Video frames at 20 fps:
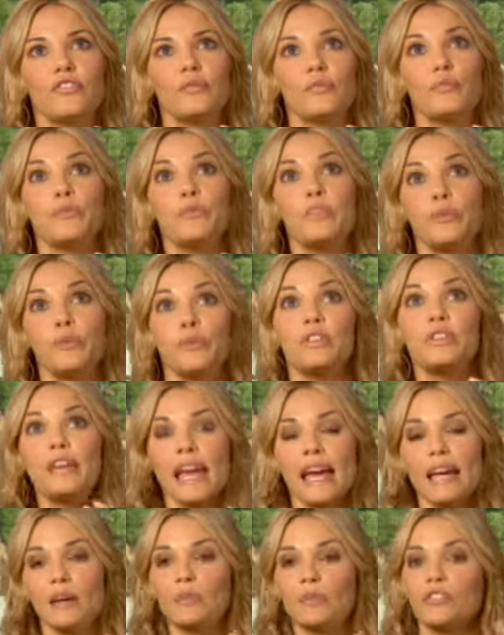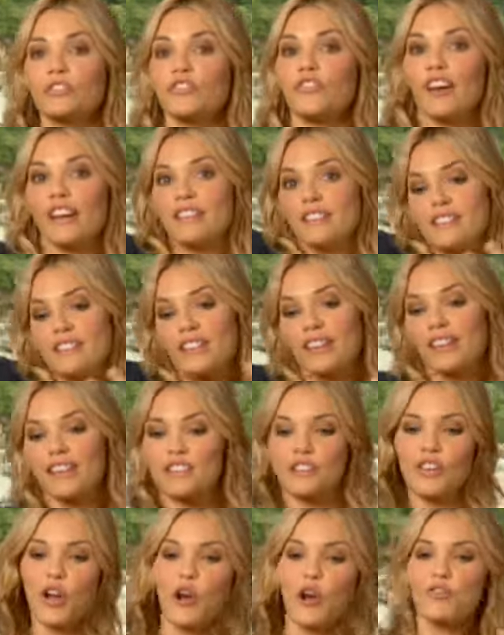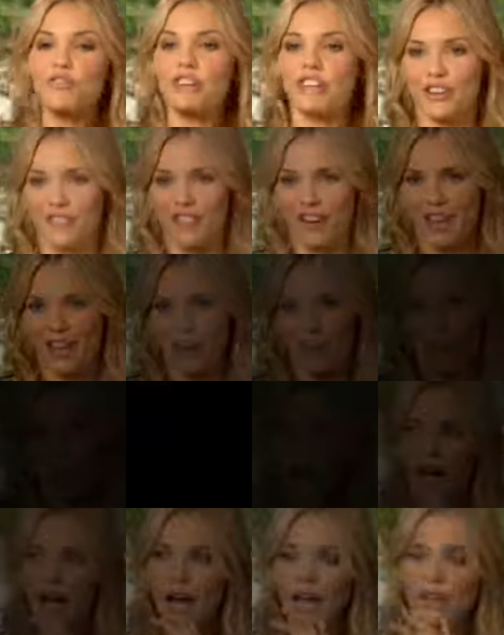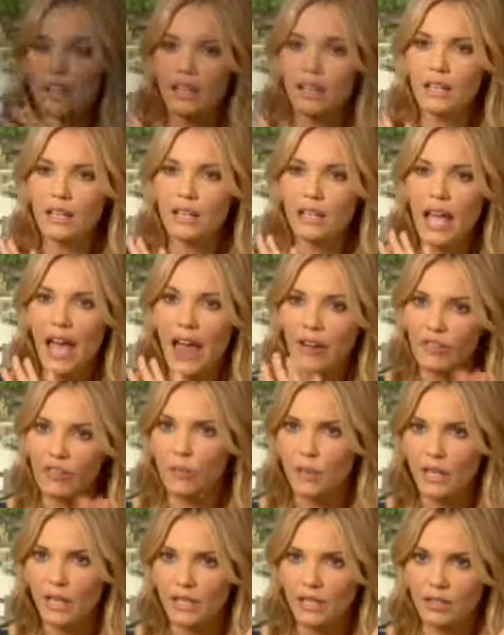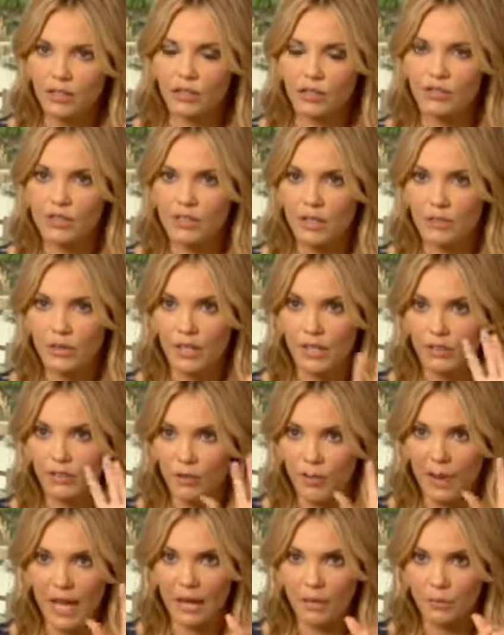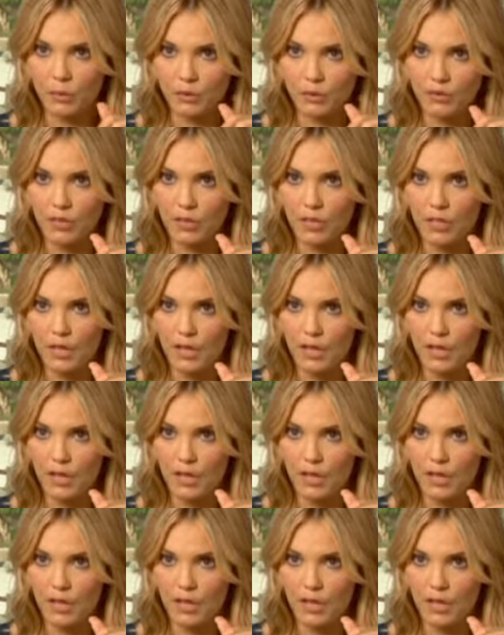through the animals finds like his own inner animal. I think everybody can learn something from animals.